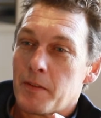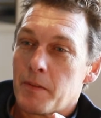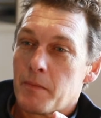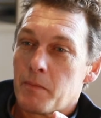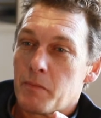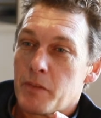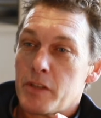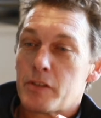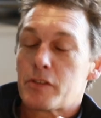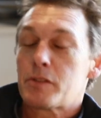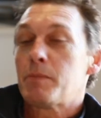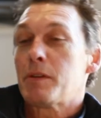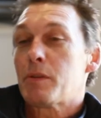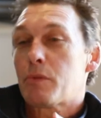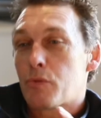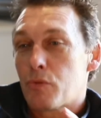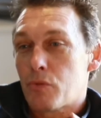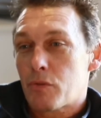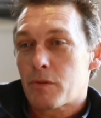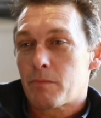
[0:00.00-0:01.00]
needs to be
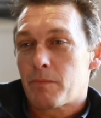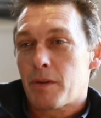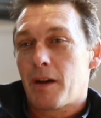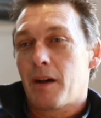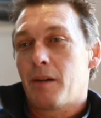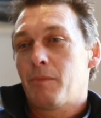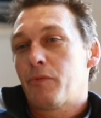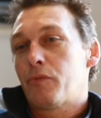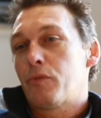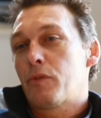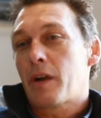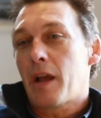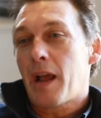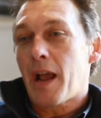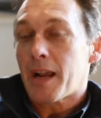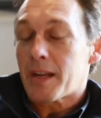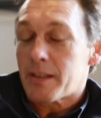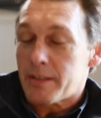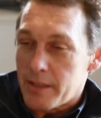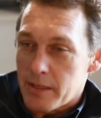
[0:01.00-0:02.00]
thought about before it
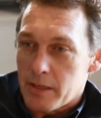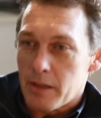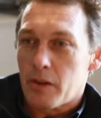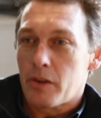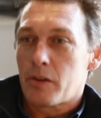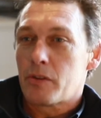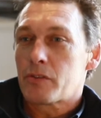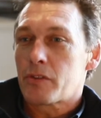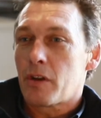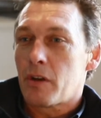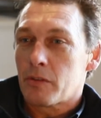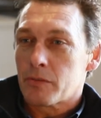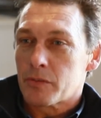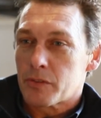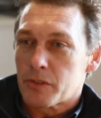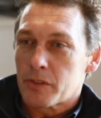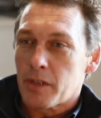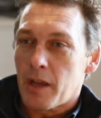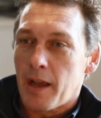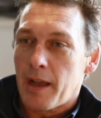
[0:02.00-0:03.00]
actually goes on
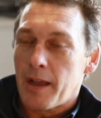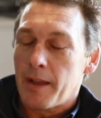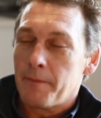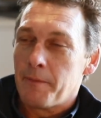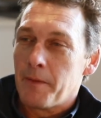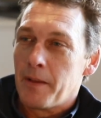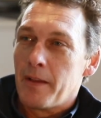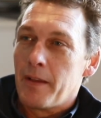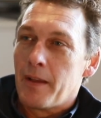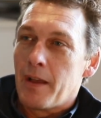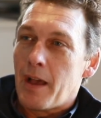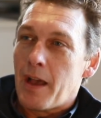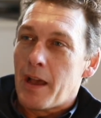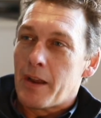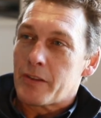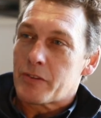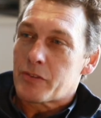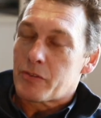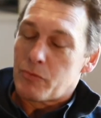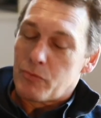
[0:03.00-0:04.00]
site. And
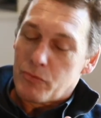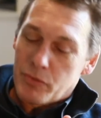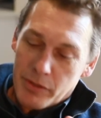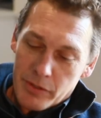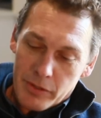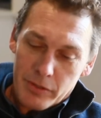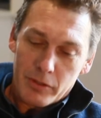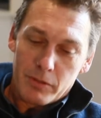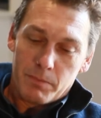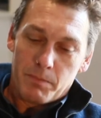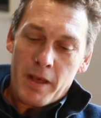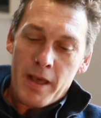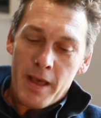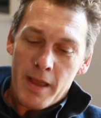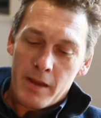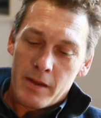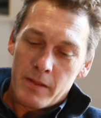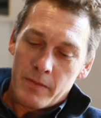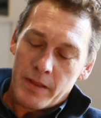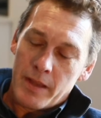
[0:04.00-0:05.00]
it's a real
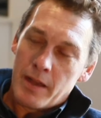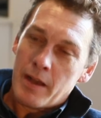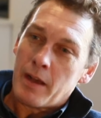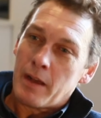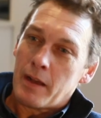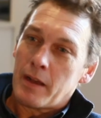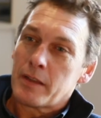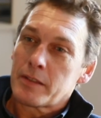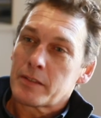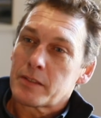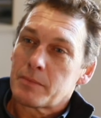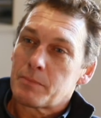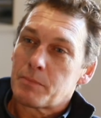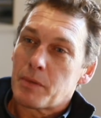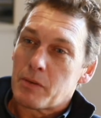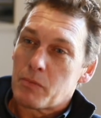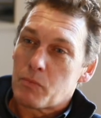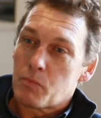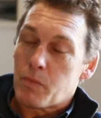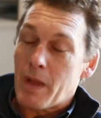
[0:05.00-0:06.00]
pain in the ass,
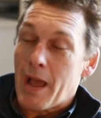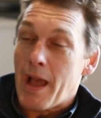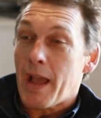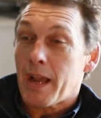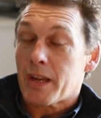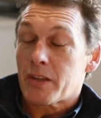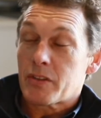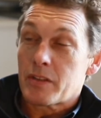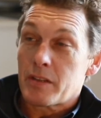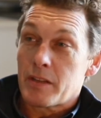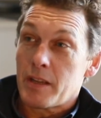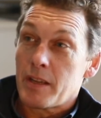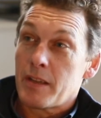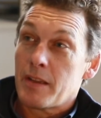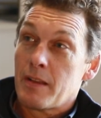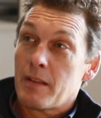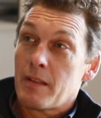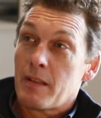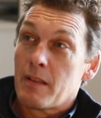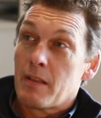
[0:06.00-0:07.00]
but actually
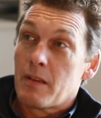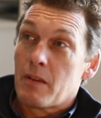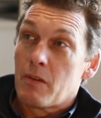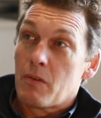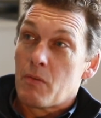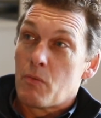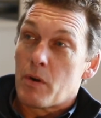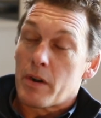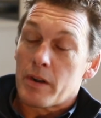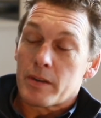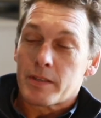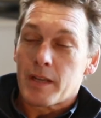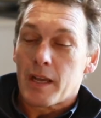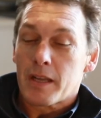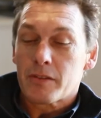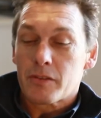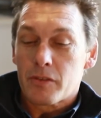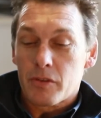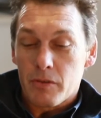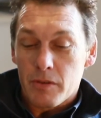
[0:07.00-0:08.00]
what it
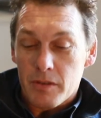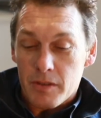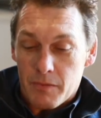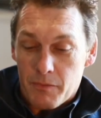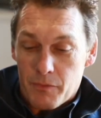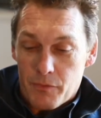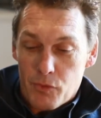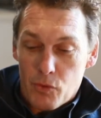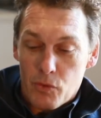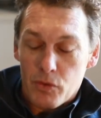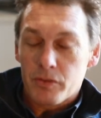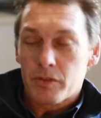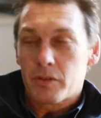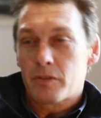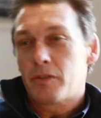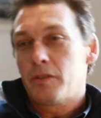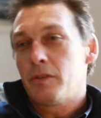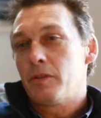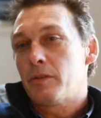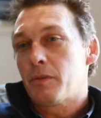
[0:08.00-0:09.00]
does do is it
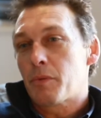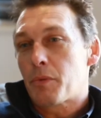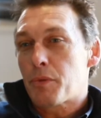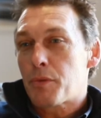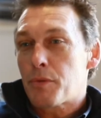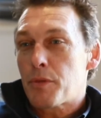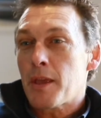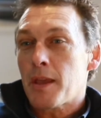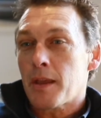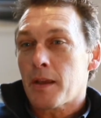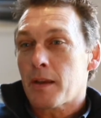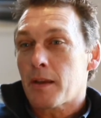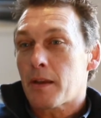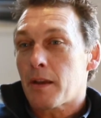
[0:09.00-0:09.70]
forces you to think